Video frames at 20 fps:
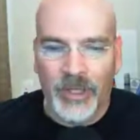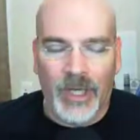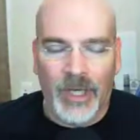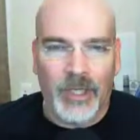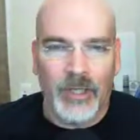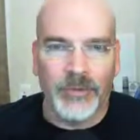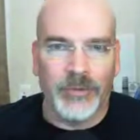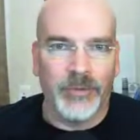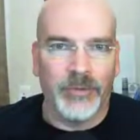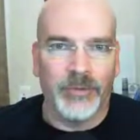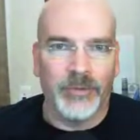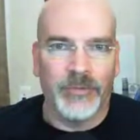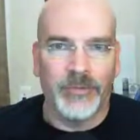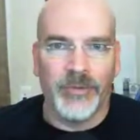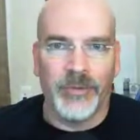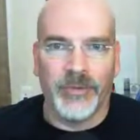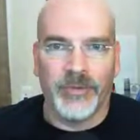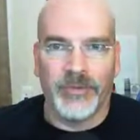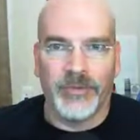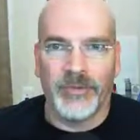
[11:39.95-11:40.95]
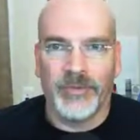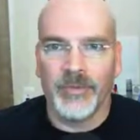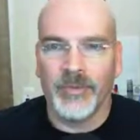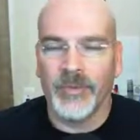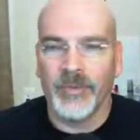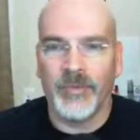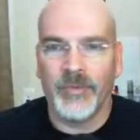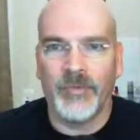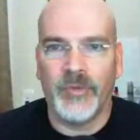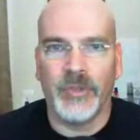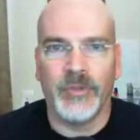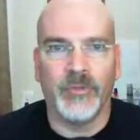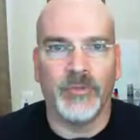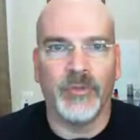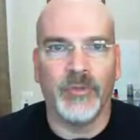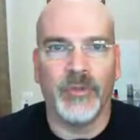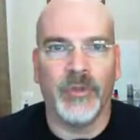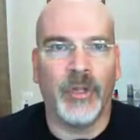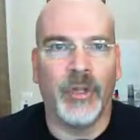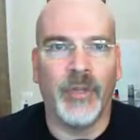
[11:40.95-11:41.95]
I also just feel
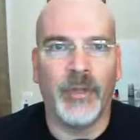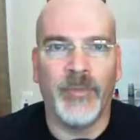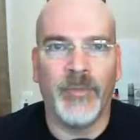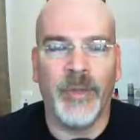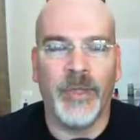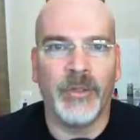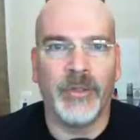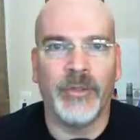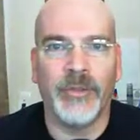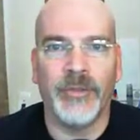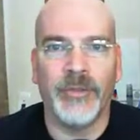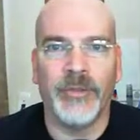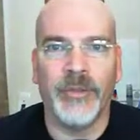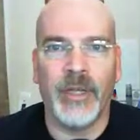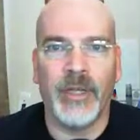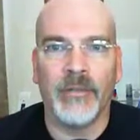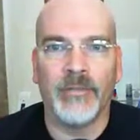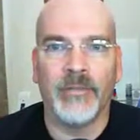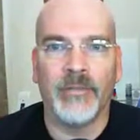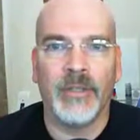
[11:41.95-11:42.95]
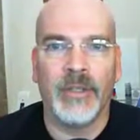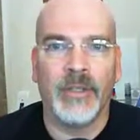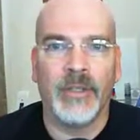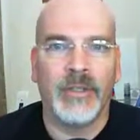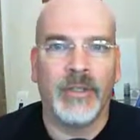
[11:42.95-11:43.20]
for all the medical staff